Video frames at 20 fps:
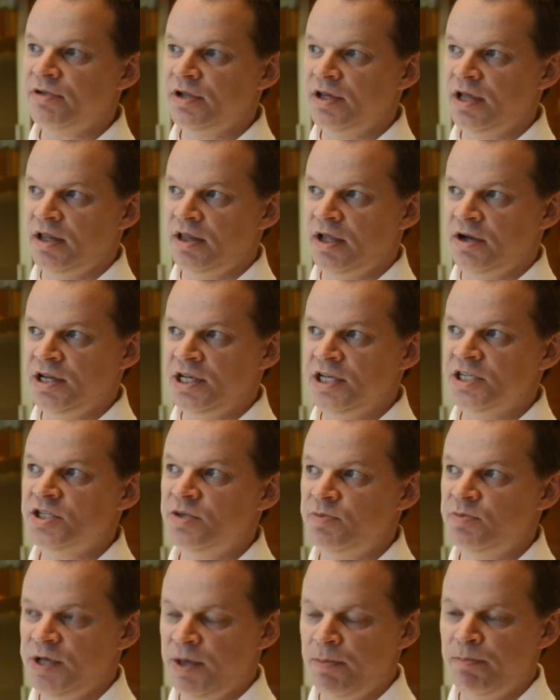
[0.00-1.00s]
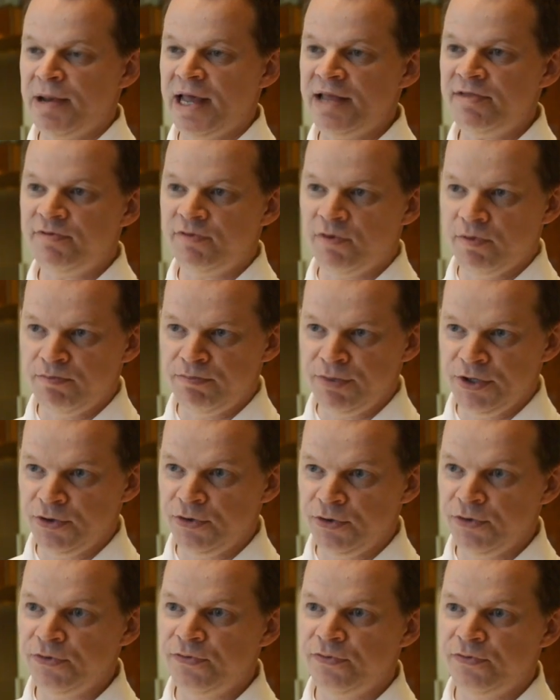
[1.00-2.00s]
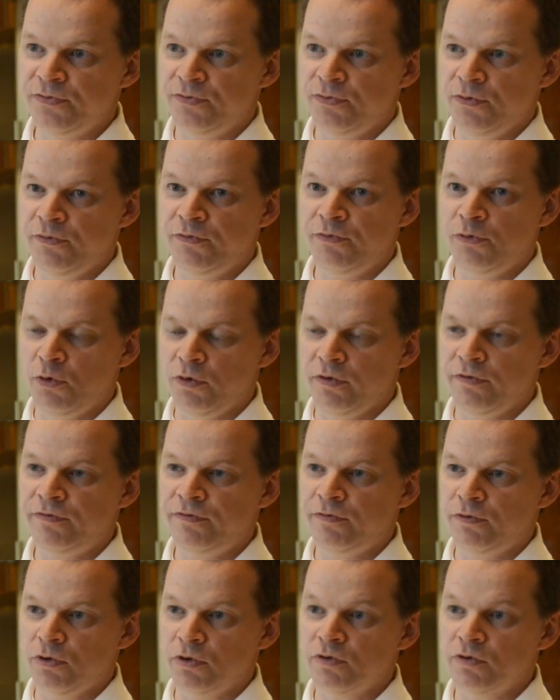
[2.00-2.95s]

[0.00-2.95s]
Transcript: that there needs to be a platform built for